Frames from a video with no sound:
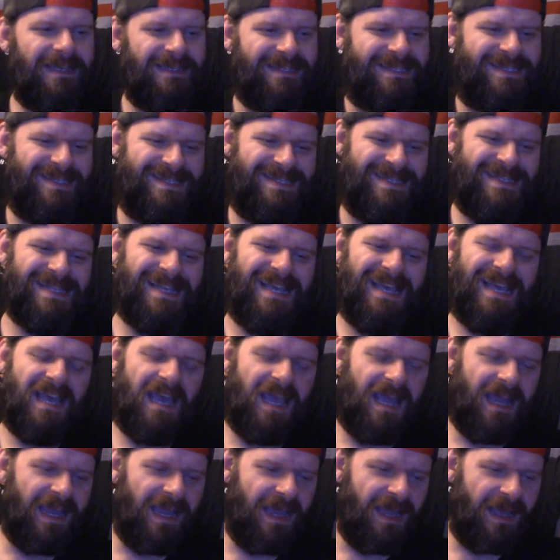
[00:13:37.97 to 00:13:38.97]

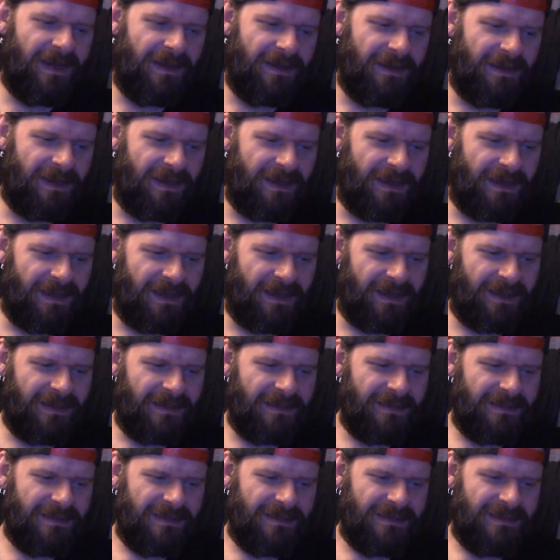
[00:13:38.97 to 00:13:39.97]
and
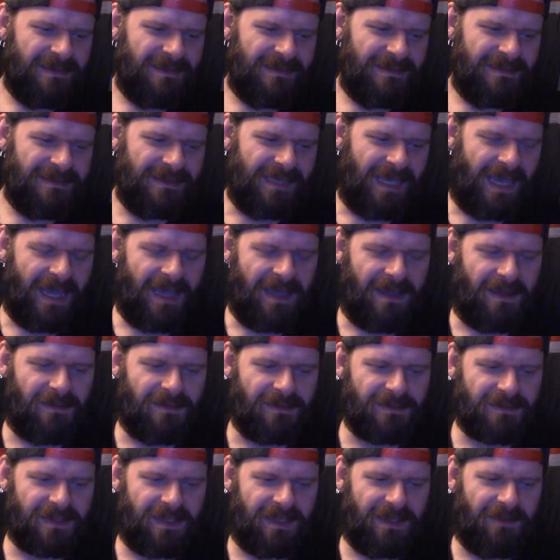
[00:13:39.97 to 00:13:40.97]
uh, yeah, I
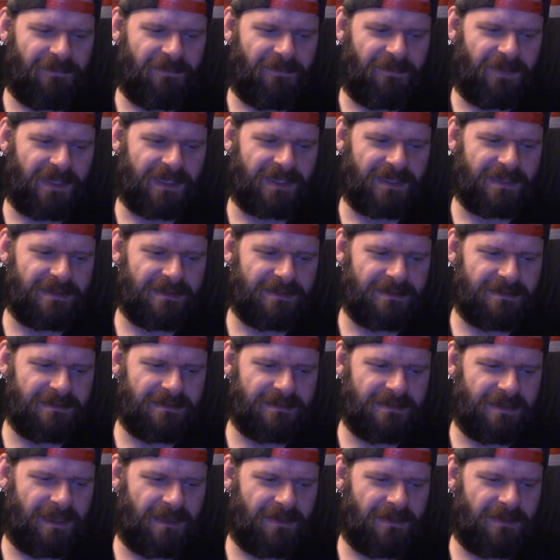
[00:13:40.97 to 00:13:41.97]
was like,
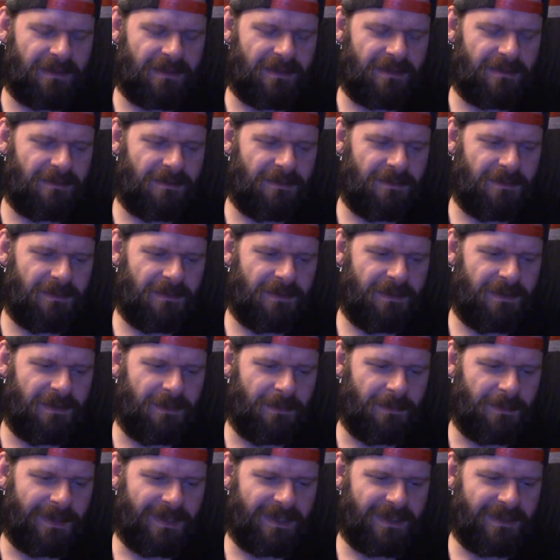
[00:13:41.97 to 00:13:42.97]
fucking, I don't, I don't know what to
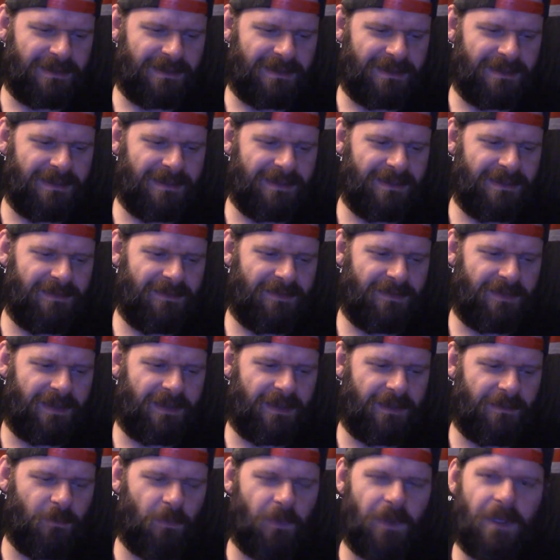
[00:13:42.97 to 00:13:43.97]
do, man. And he's
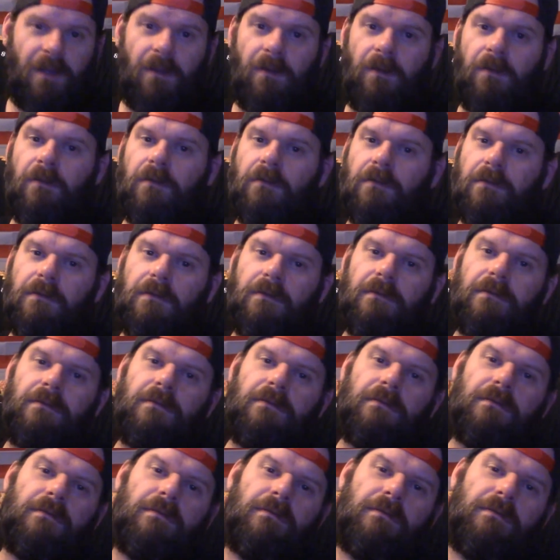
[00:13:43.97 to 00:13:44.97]
like, well,
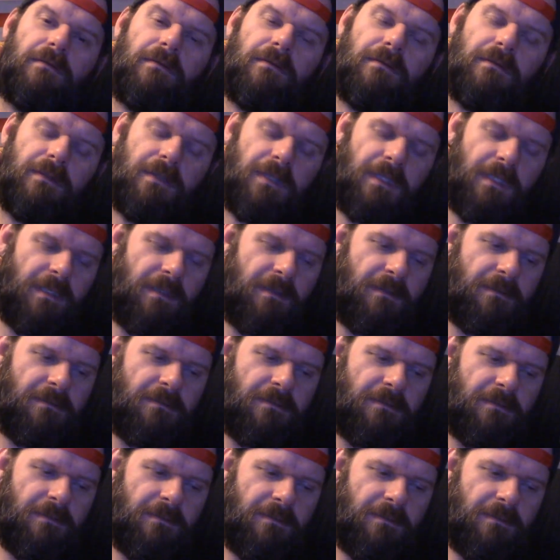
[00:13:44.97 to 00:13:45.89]
you know,